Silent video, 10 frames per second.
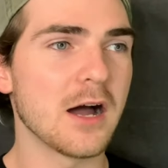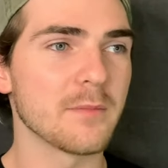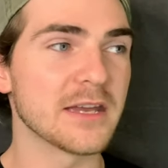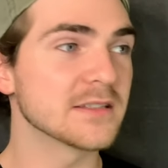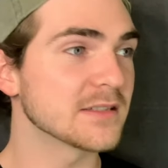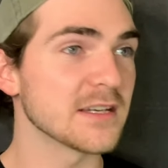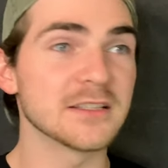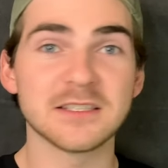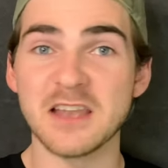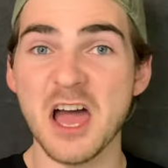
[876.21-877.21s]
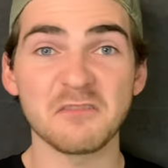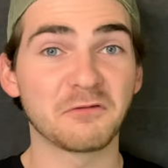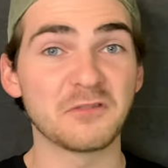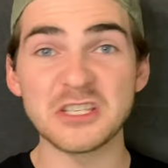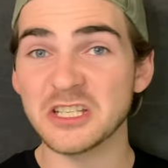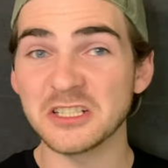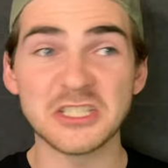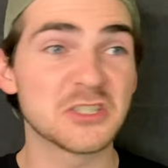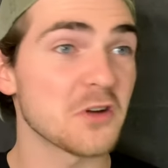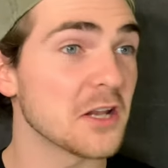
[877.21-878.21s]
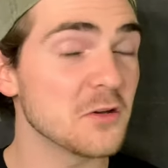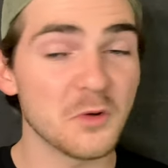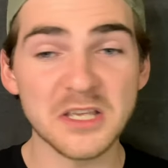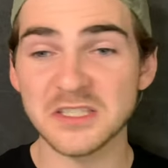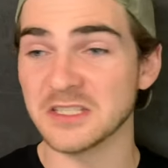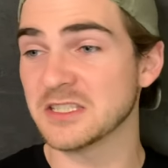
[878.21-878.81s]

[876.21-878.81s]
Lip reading: It's not physically strenuous.